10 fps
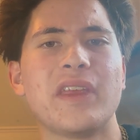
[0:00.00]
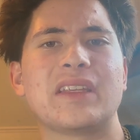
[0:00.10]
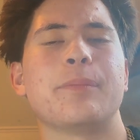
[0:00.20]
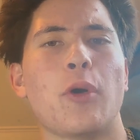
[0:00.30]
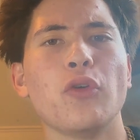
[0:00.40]

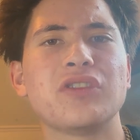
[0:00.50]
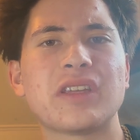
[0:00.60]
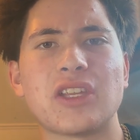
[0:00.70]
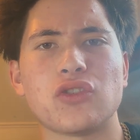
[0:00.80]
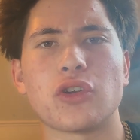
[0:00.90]
It's supposed to
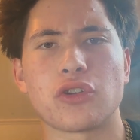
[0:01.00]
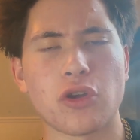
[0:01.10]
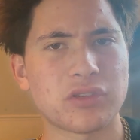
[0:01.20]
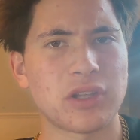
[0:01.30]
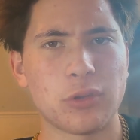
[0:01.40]
get you on your
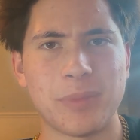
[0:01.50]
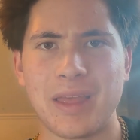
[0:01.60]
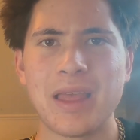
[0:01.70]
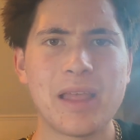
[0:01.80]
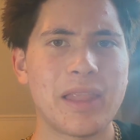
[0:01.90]
toes a little
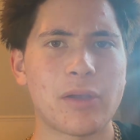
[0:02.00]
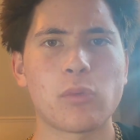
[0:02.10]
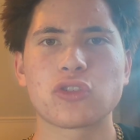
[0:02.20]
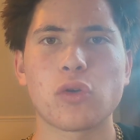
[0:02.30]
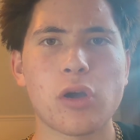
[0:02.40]
bit, like
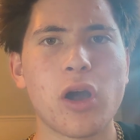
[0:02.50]
what's going